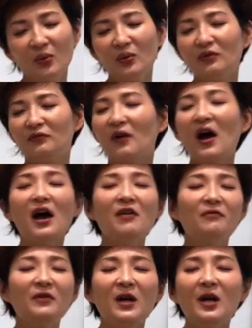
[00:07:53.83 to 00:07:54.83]
we're far
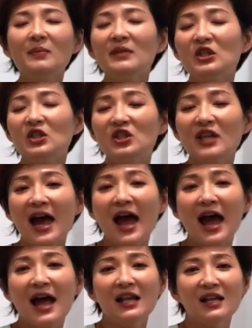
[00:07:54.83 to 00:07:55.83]
from the
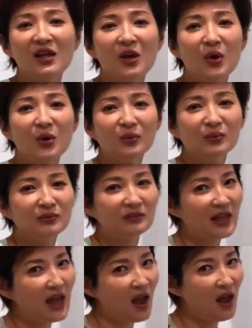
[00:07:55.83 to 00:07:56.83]
shallow
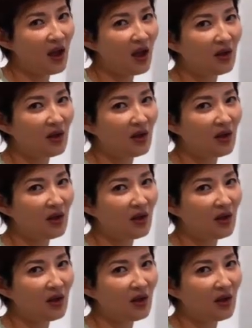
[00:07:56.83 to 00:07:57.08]
now.